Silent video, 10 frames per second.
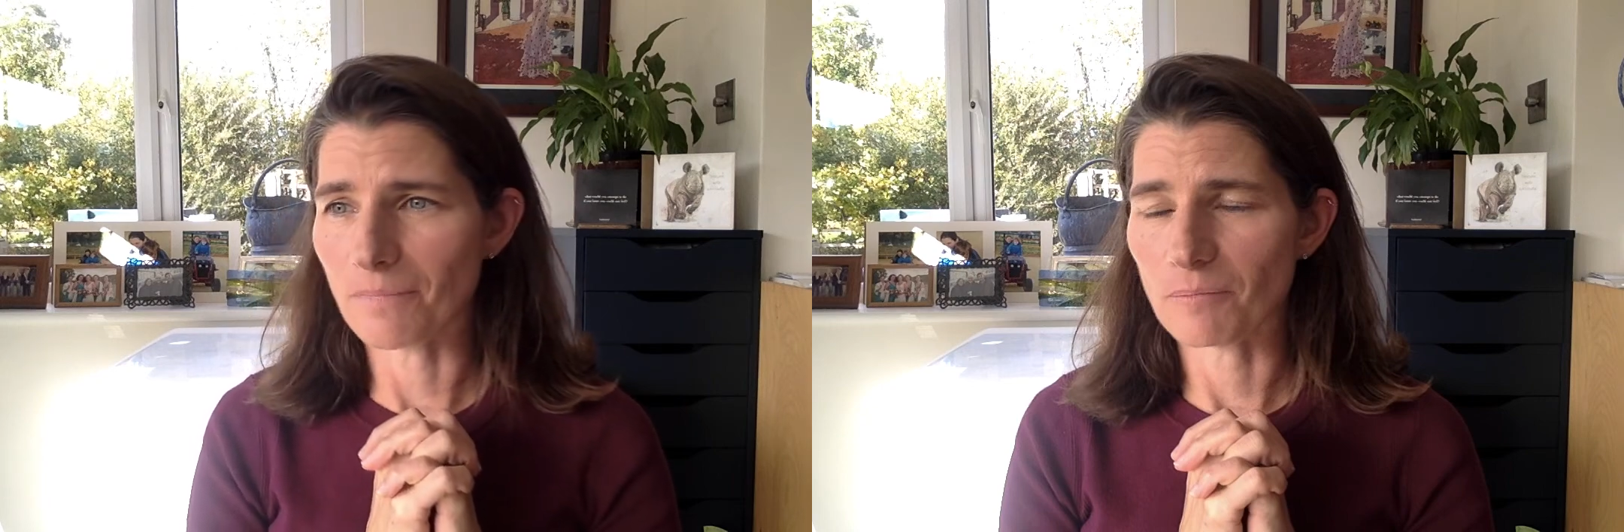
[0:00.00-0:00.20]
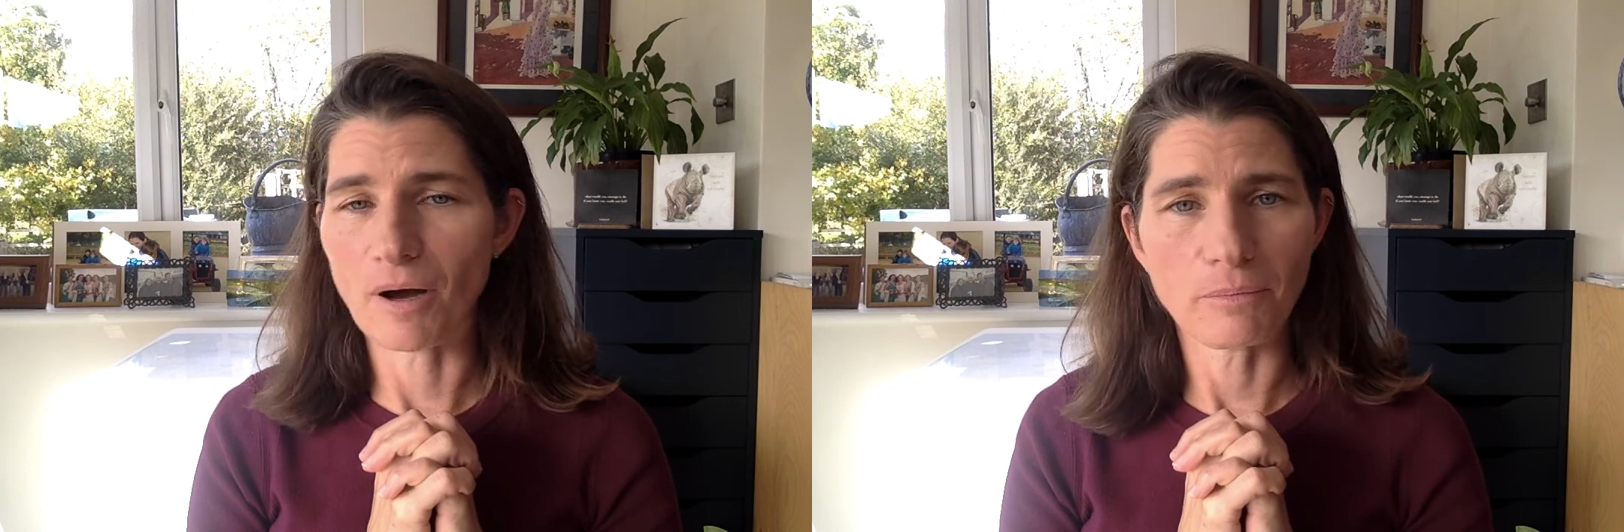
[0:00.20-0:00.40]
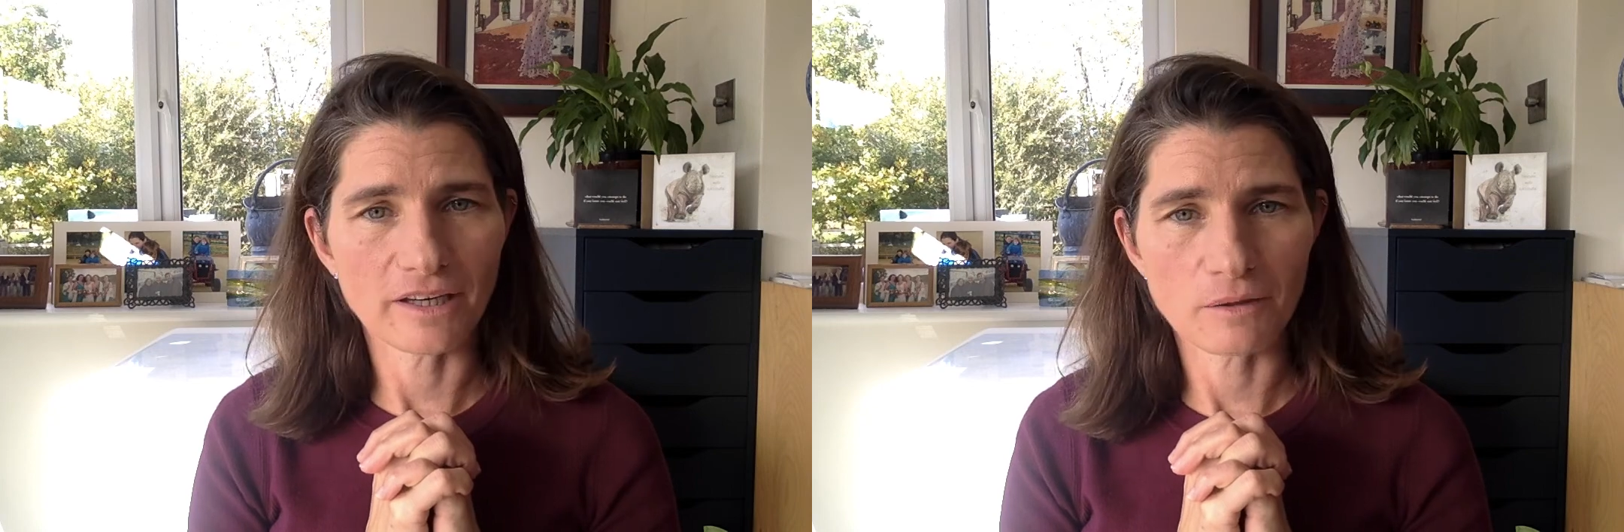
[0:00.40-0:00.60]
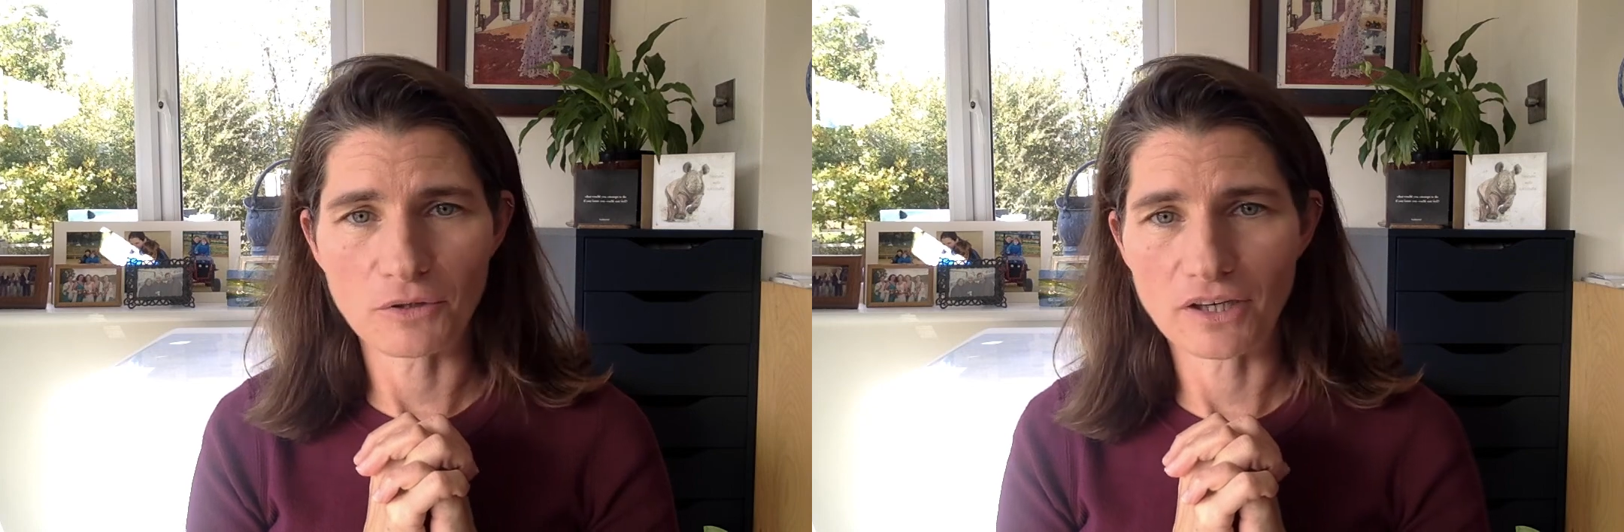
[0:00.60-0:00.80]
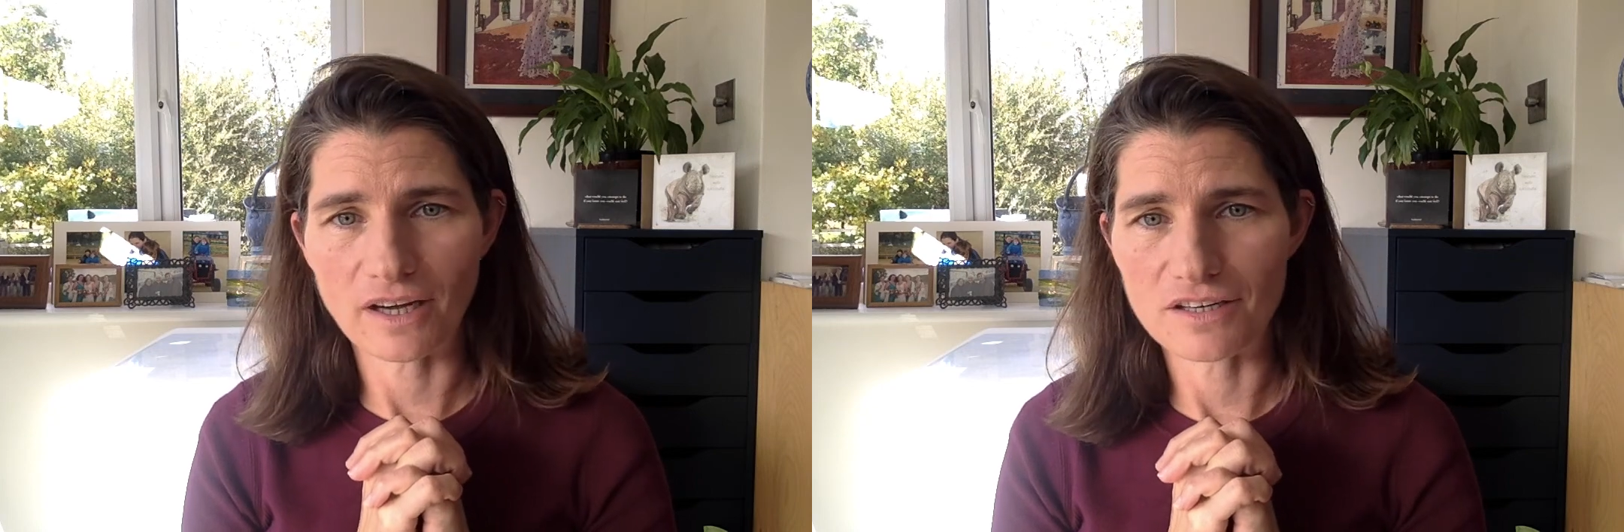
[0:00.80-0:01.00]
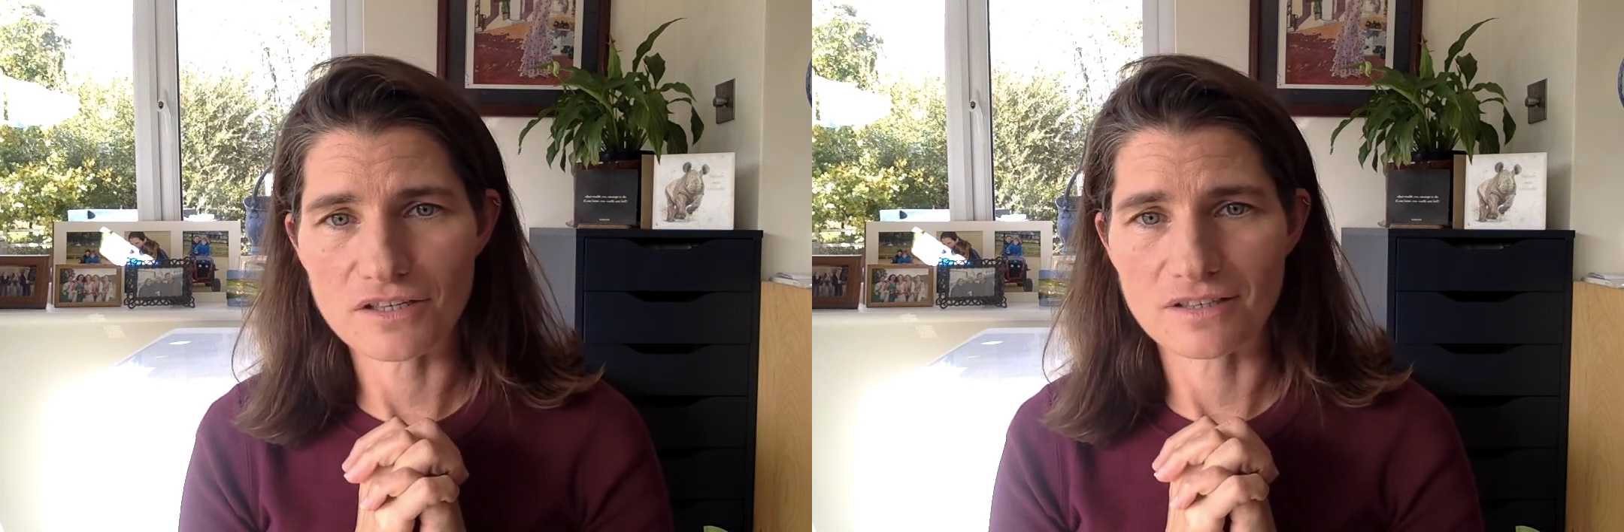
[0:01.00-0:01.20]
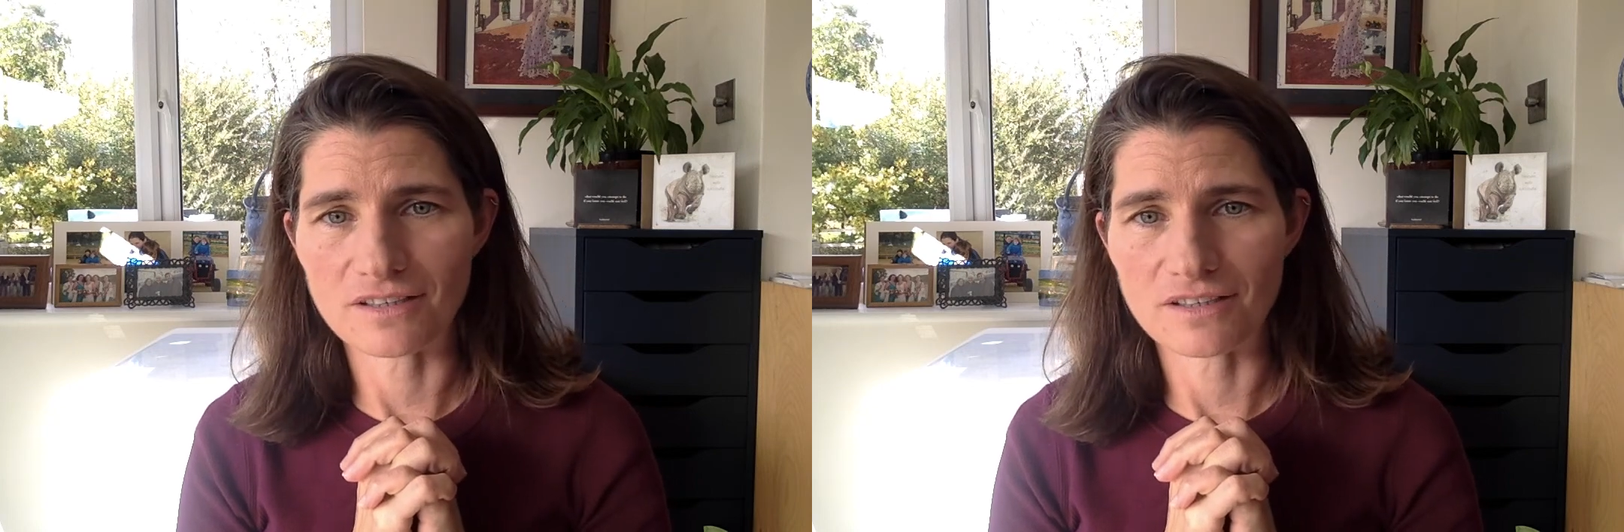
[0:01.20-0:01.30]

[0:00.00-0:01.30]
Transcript: Public communication